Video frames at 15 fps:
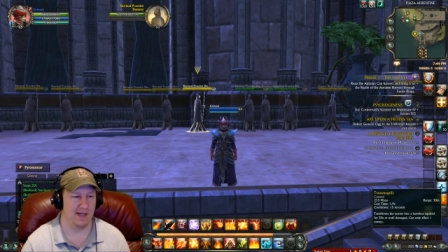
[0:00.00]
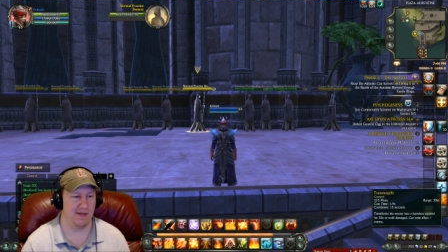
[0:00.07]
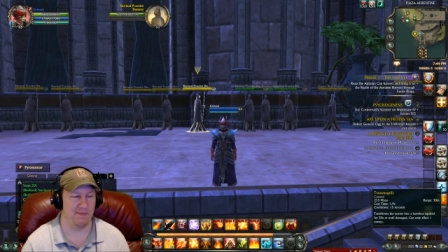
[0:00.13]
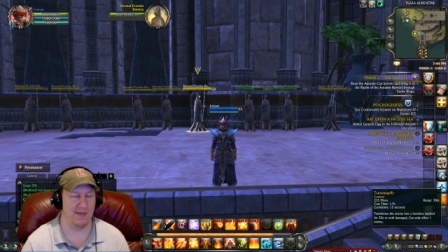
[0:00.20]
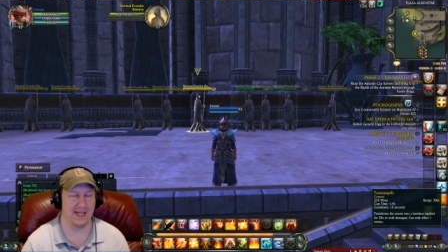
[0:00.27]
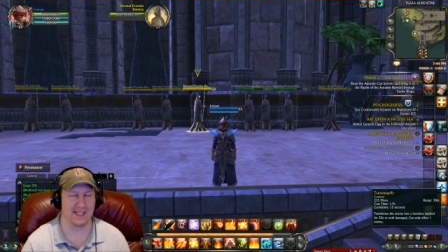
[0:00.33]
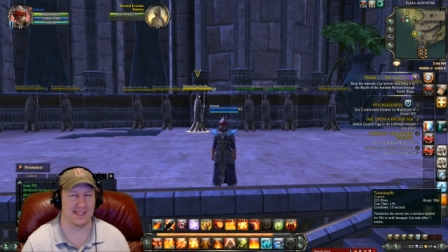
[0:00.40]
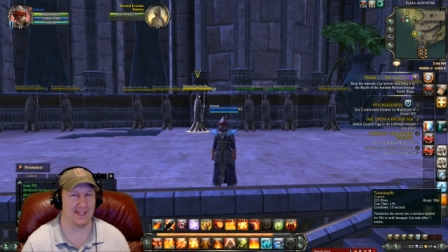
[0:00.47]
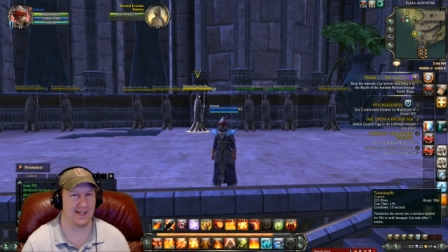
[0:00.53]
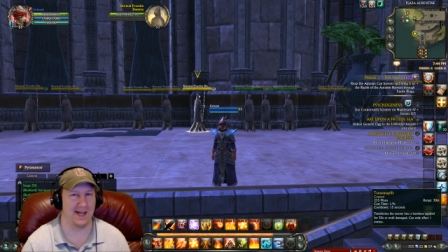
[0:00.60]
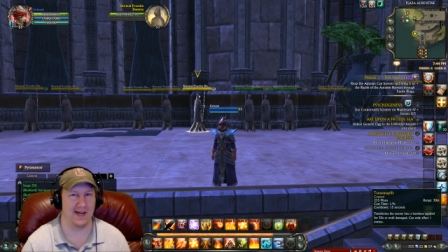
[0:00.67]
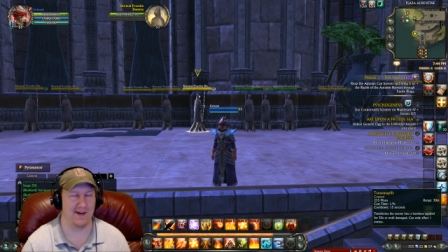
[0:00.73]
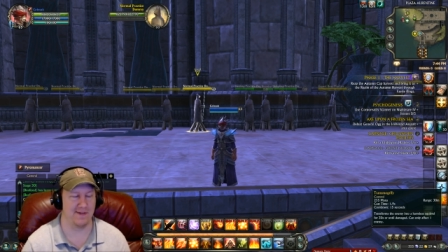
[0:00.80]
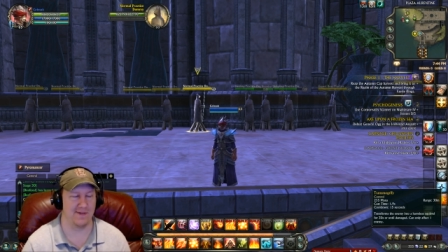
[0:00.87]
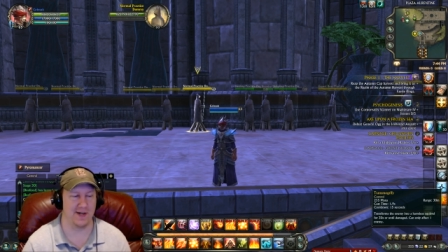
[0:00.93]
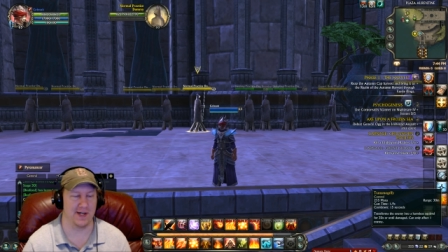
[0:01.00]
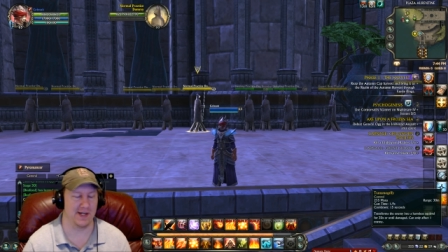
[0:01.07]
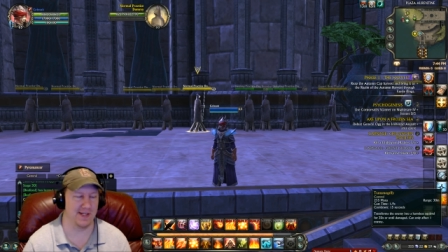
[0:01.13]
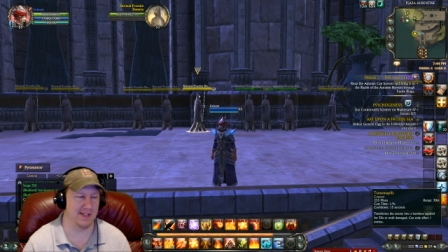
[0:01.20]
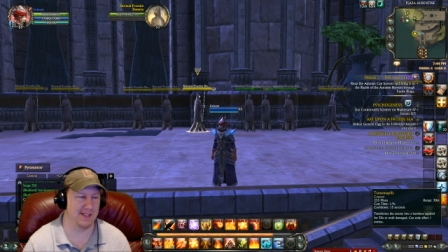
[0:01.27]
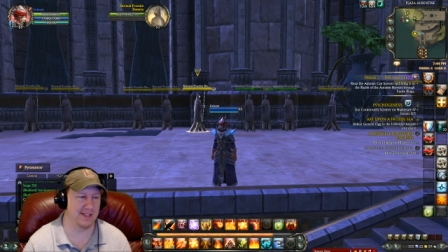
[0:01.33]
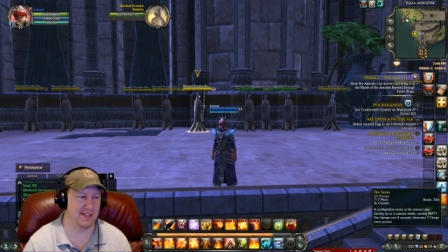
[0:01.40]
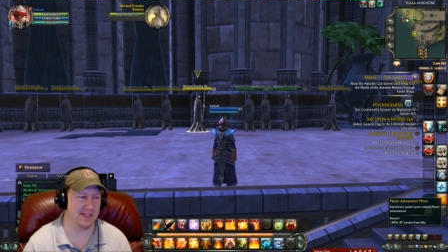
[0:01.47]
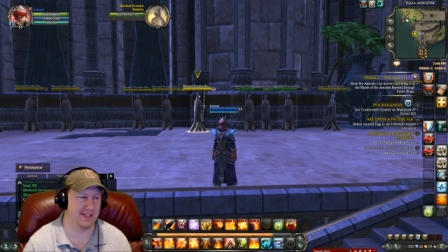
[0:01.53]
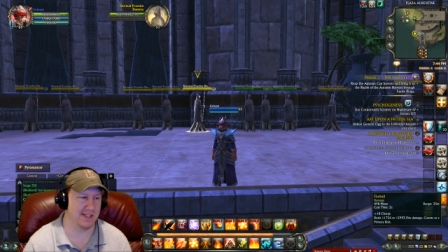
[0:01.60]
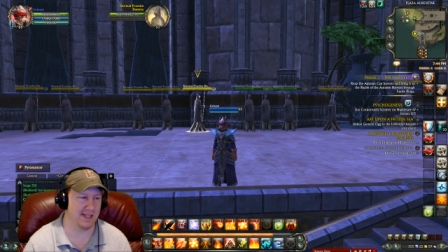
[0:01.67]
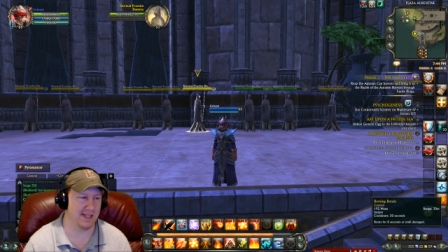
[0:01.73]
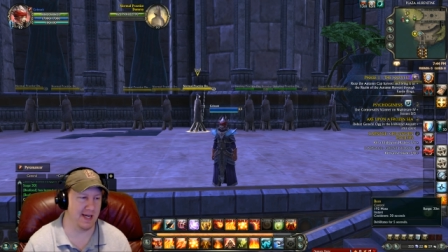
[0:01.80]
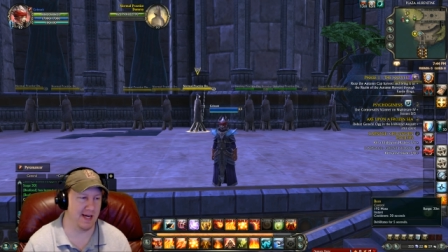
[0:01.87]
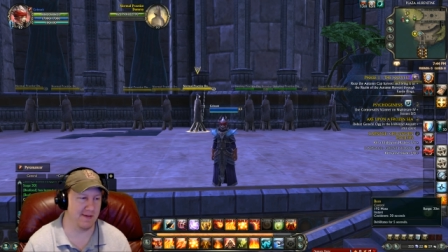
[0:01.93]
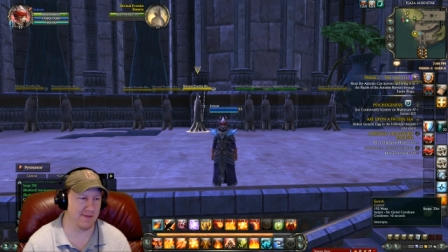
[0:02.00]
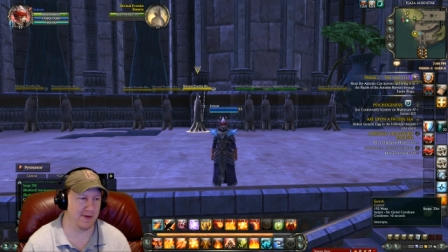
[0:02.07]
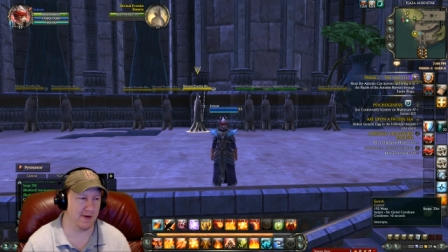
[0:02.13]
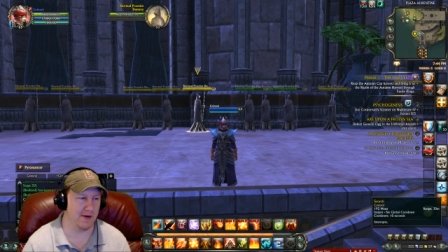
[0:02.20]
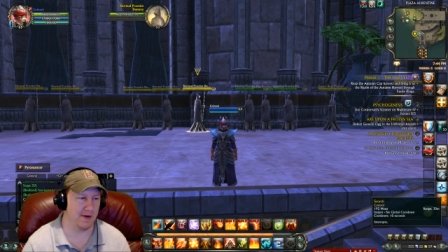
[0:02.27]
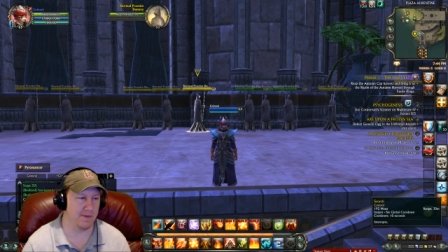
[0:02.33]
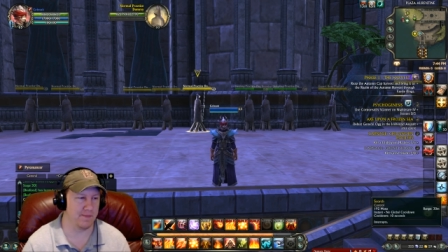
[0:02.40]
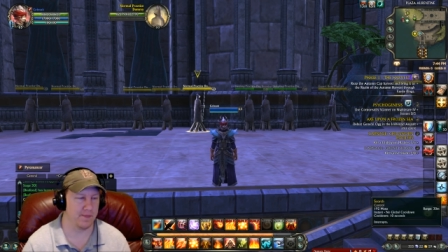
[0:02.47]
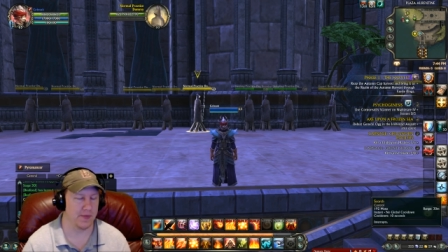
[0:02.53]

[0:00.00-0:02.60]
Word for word: It makes it not a very good CC after all.